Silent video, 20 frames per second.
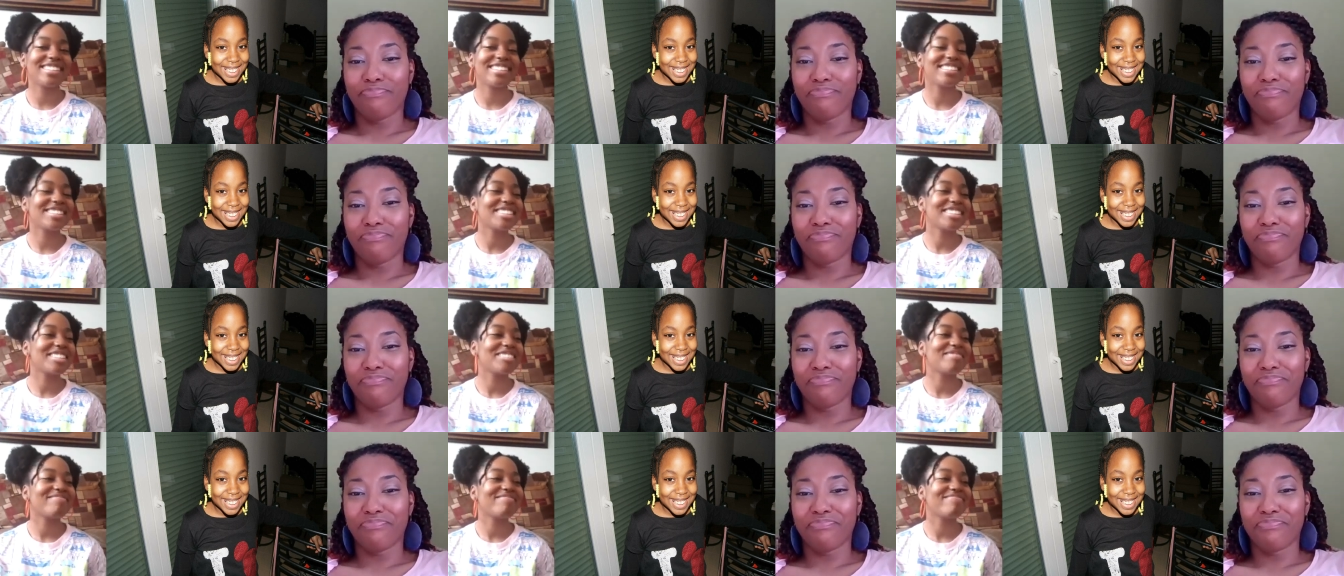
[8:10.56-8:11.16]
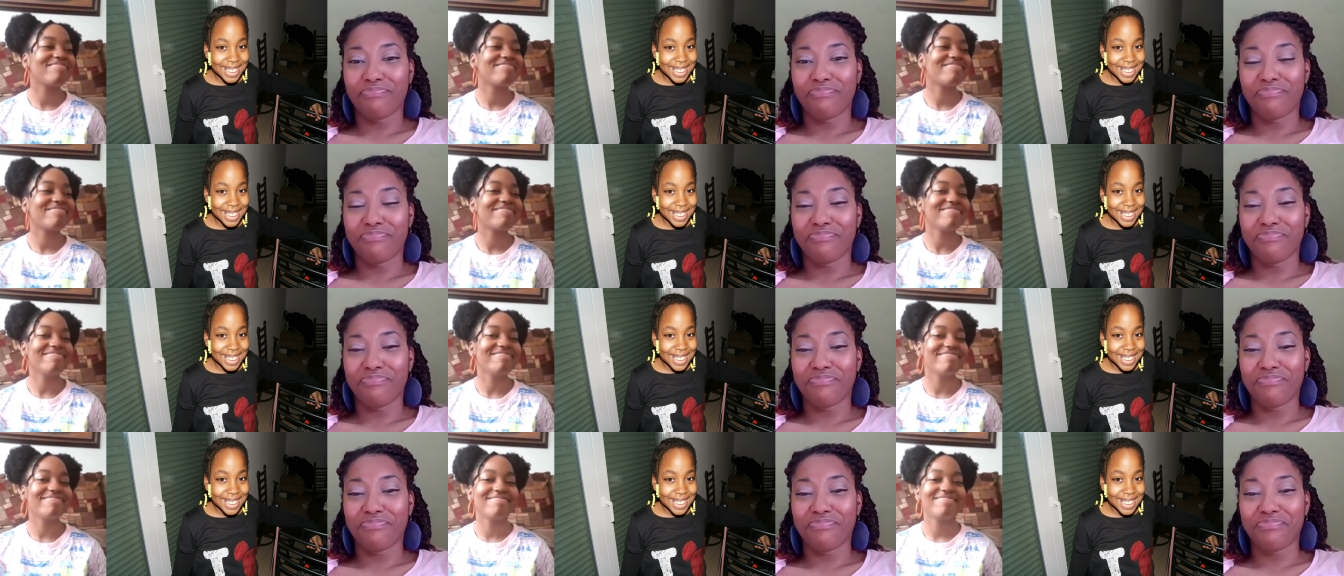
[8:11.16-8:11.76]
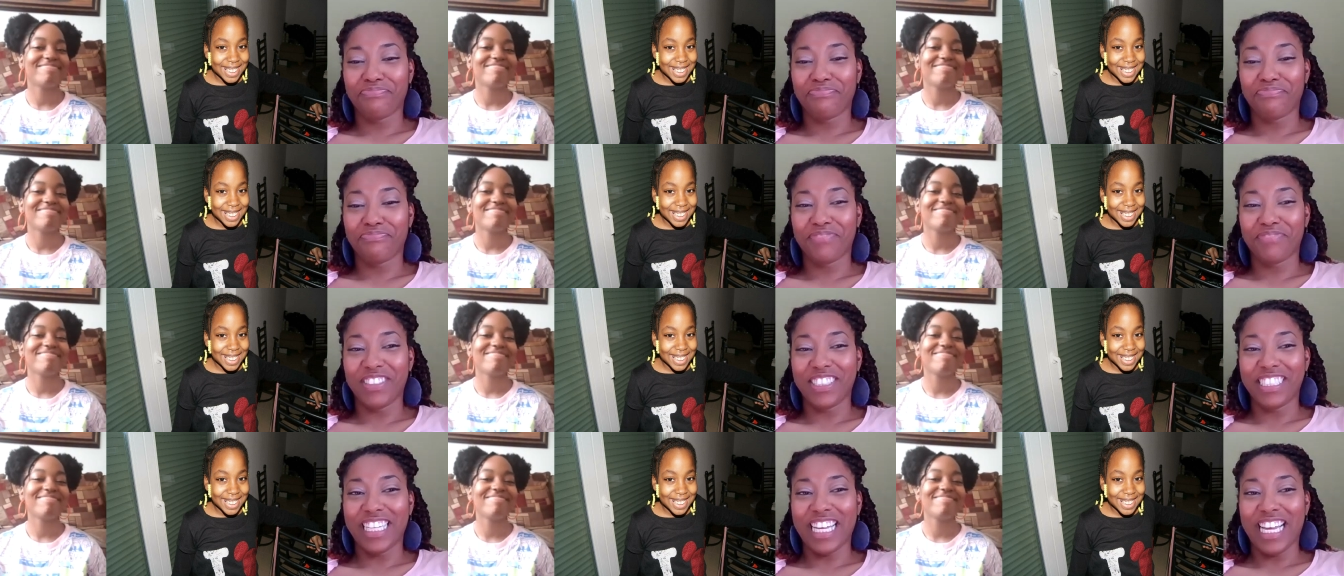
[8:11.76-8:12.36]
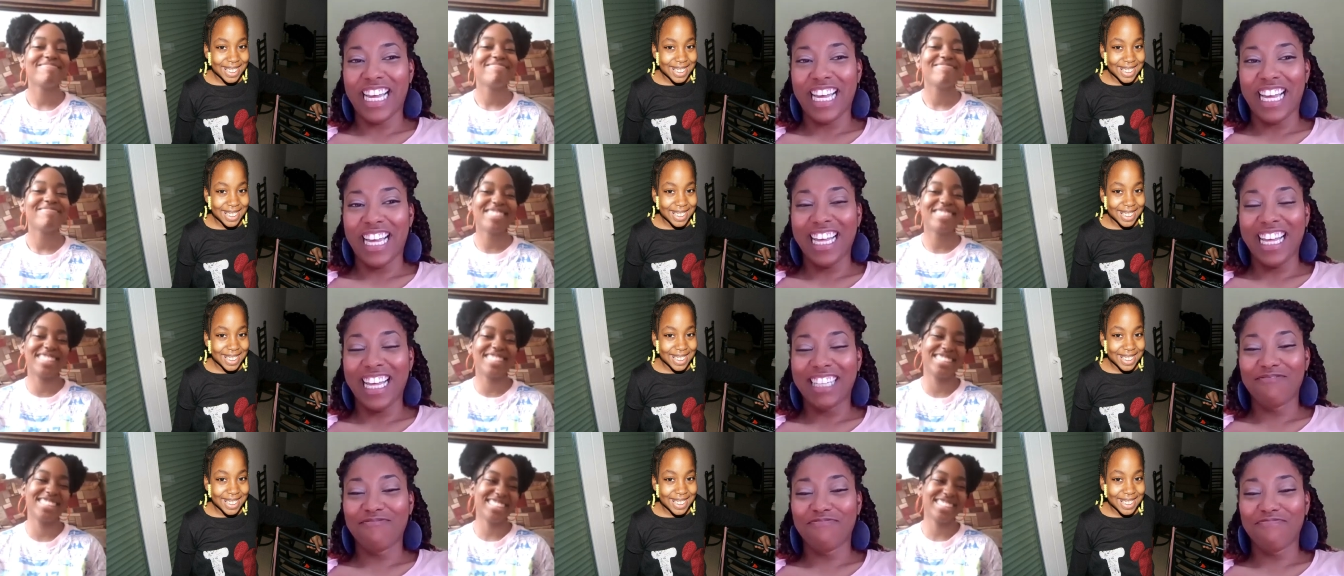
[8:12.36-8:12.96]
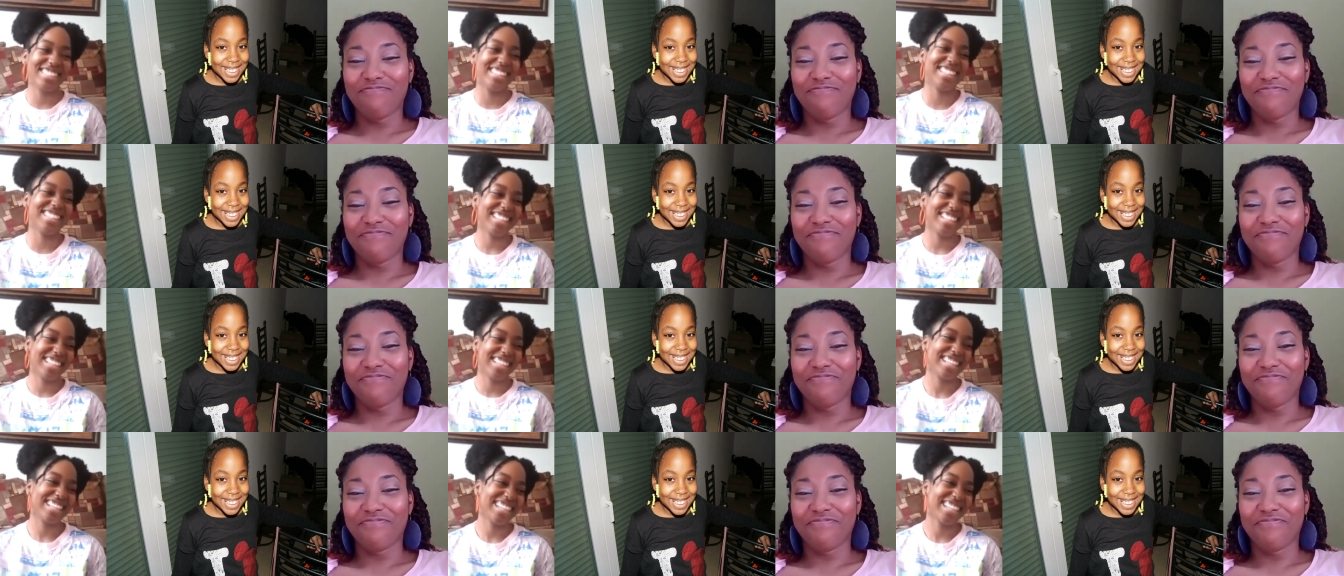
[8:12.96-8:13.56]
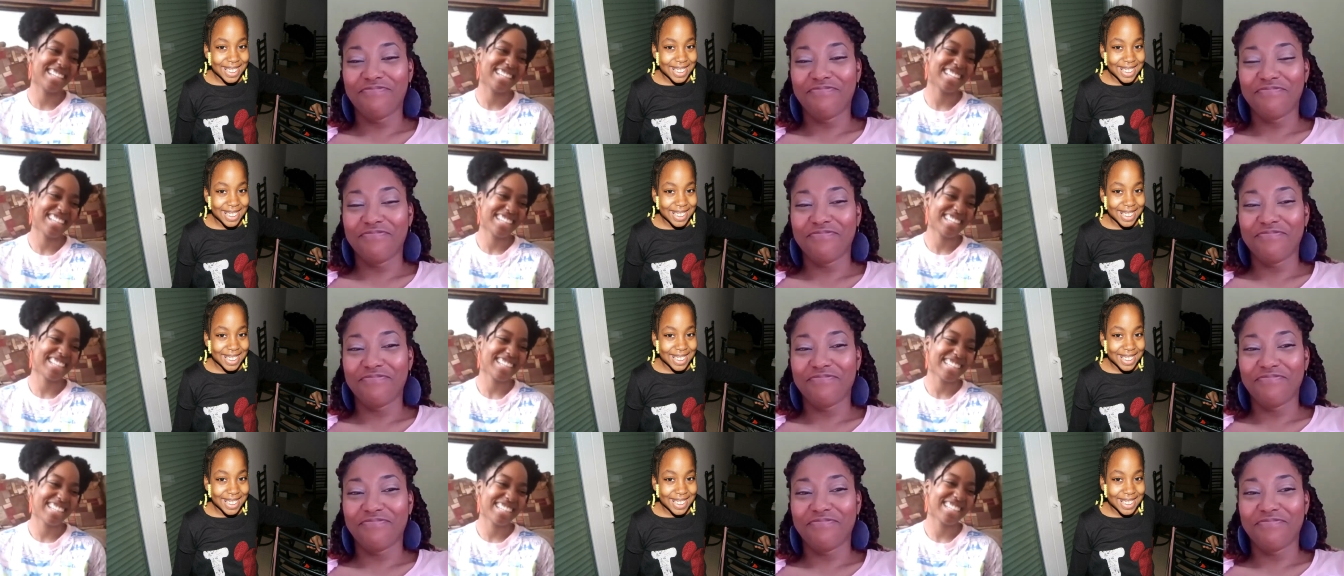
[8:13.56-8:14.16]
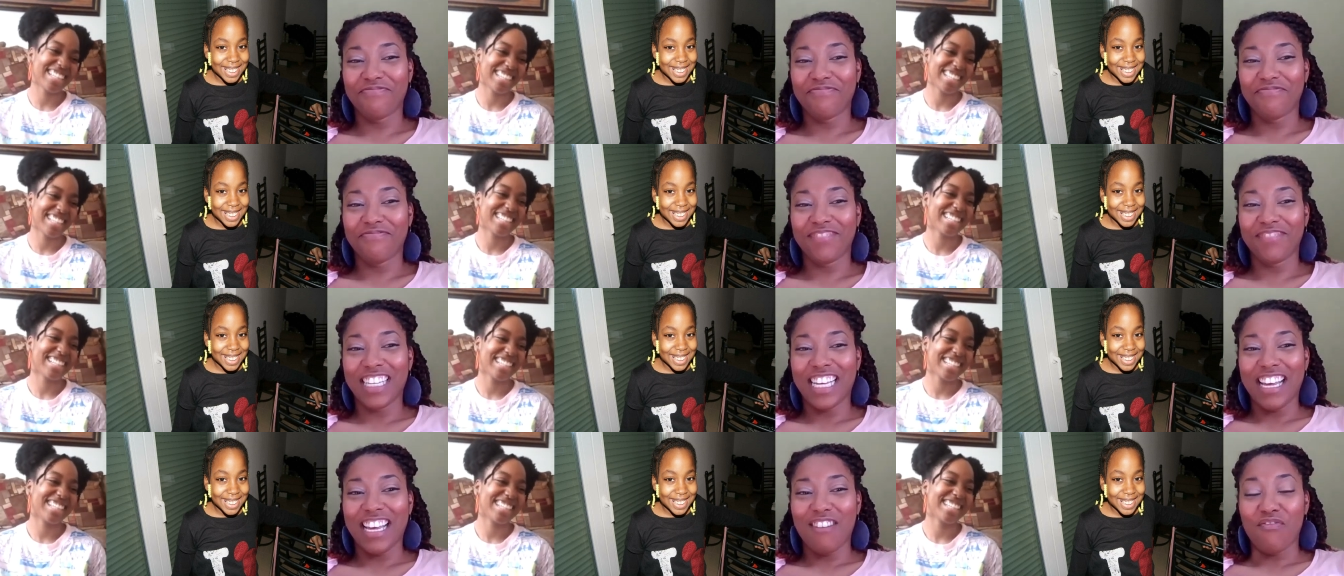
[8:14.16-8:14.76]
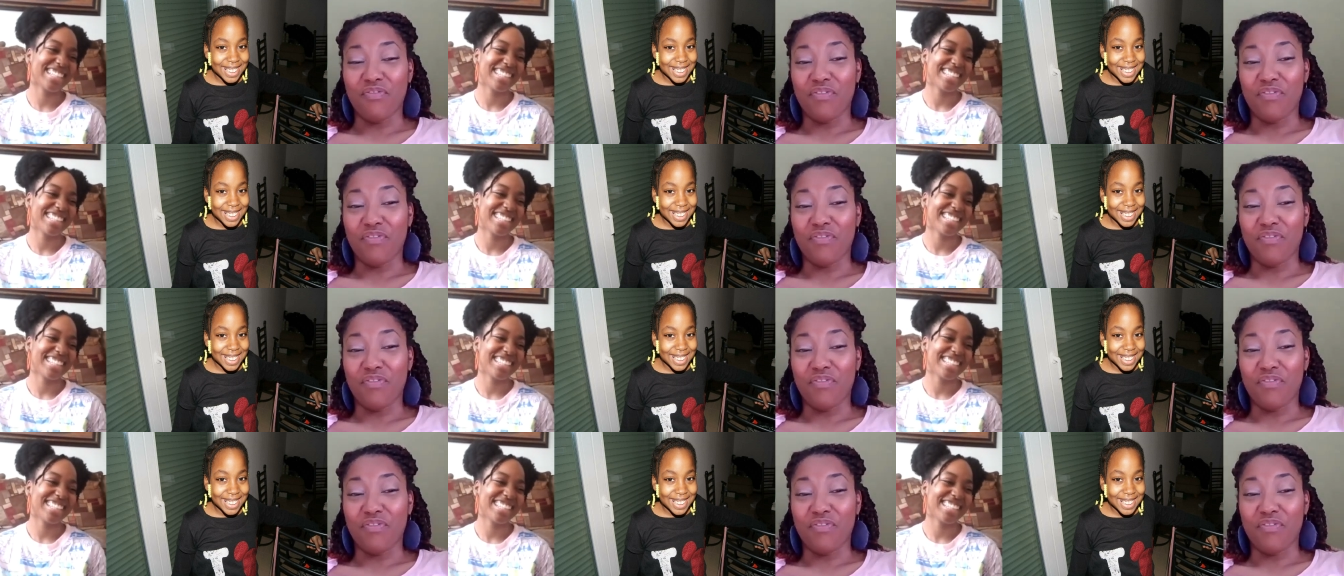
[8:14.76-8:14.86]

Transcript: [no speech]